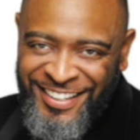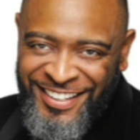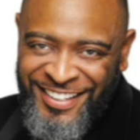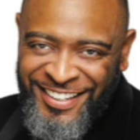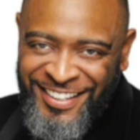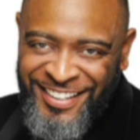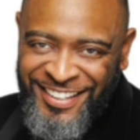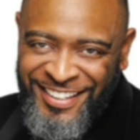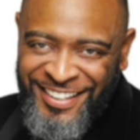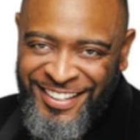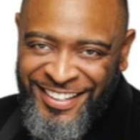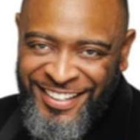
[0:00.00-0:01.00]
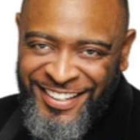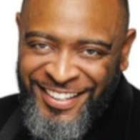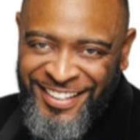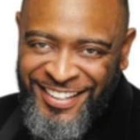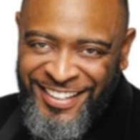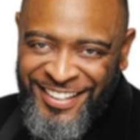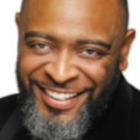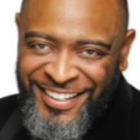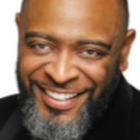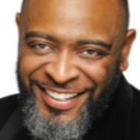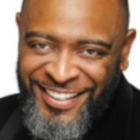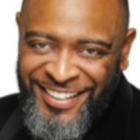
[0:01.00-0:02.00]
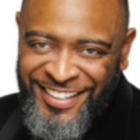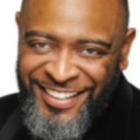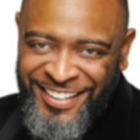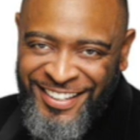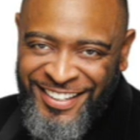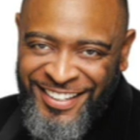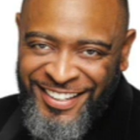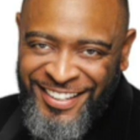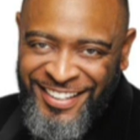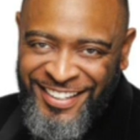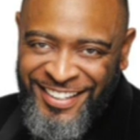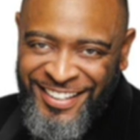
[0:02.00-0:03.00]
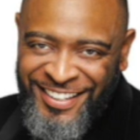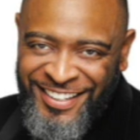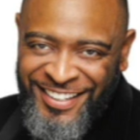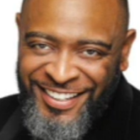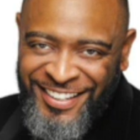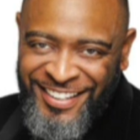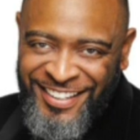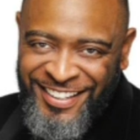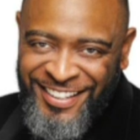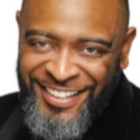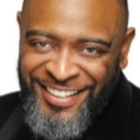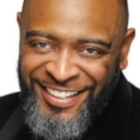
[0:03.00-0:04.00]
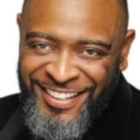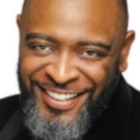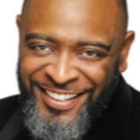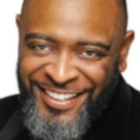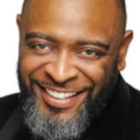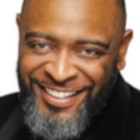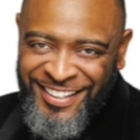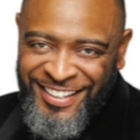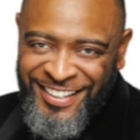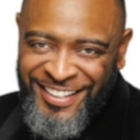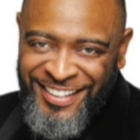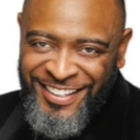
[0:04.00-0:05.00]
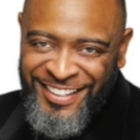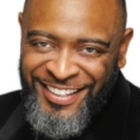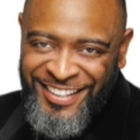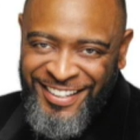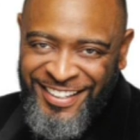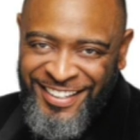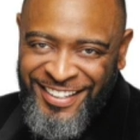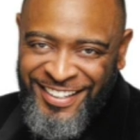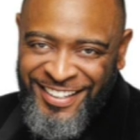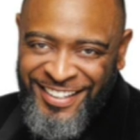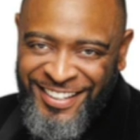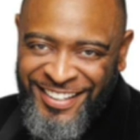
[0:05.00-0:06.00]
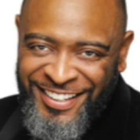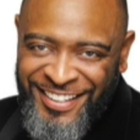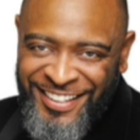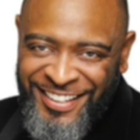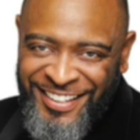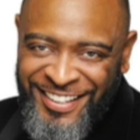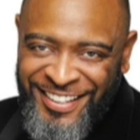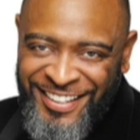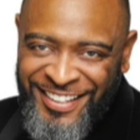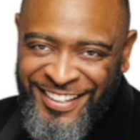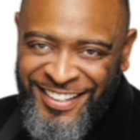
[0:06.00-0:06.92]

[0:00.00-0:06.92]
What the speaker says: The person shown says nothing.